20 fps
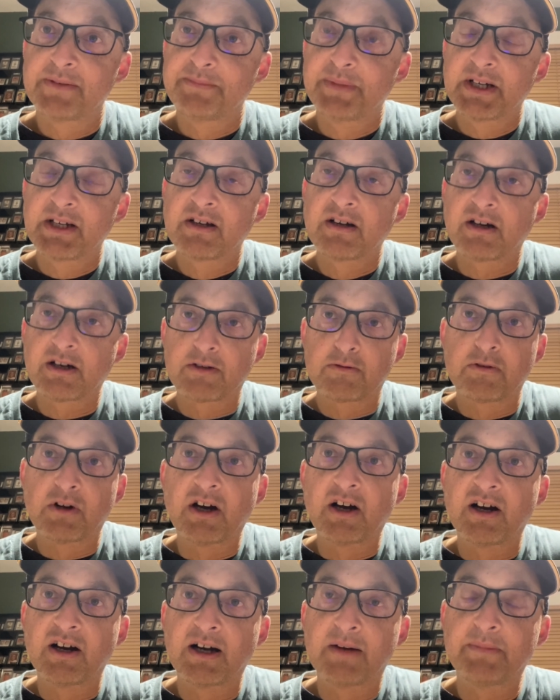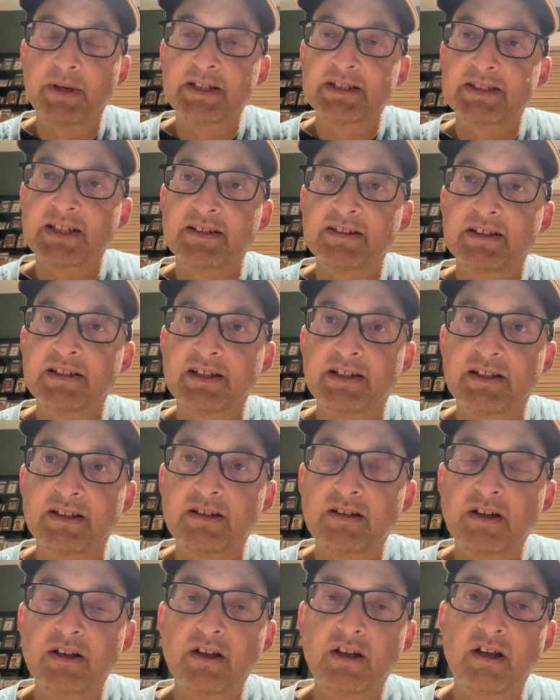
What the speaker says: big card raw, I might send it in